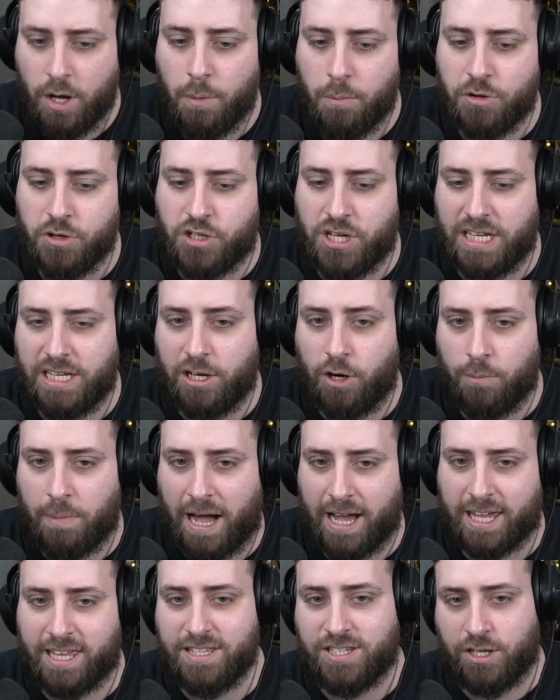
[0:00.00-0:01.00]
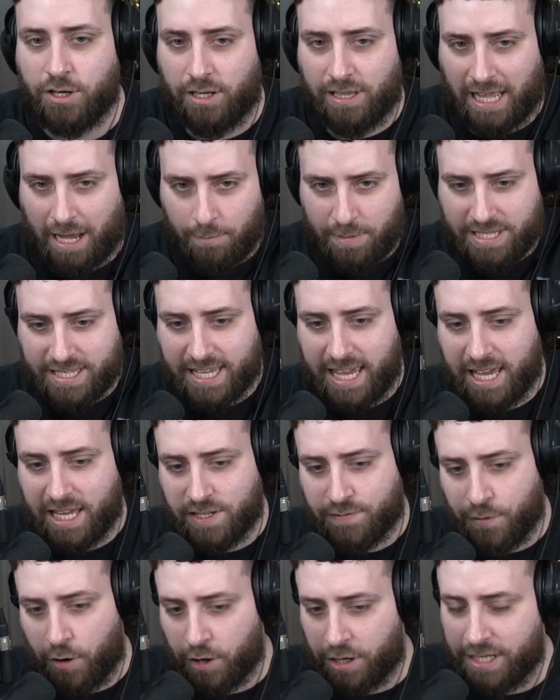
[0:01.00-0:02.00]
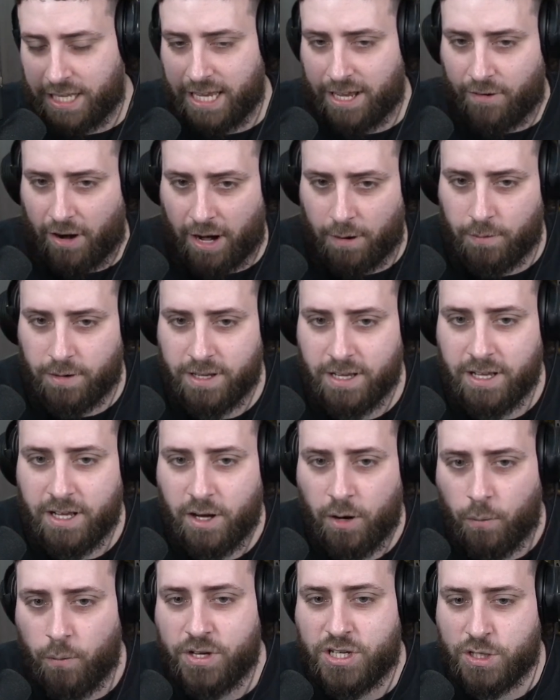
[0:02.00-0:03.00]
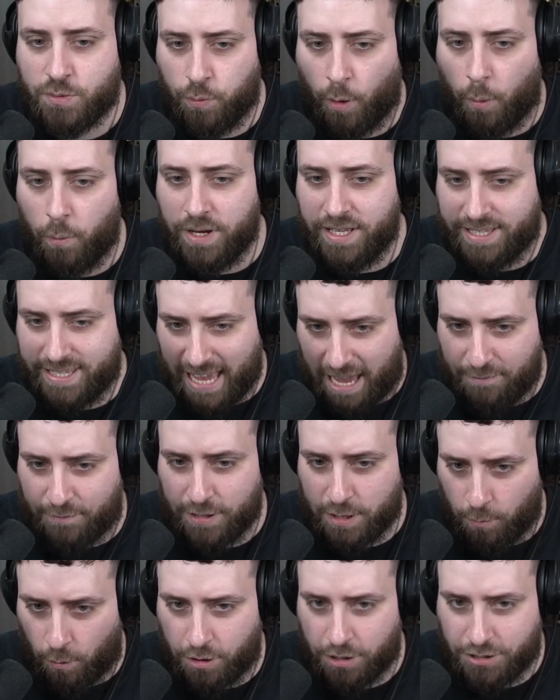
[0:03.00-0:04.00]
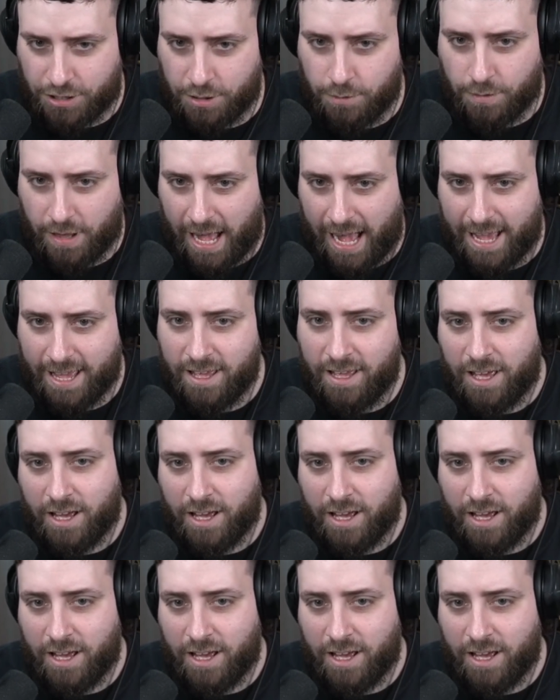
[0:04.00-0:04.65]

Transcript: But Genome Hacking's going to allow me to take his Frogadier out, which is what we definitely want to do there.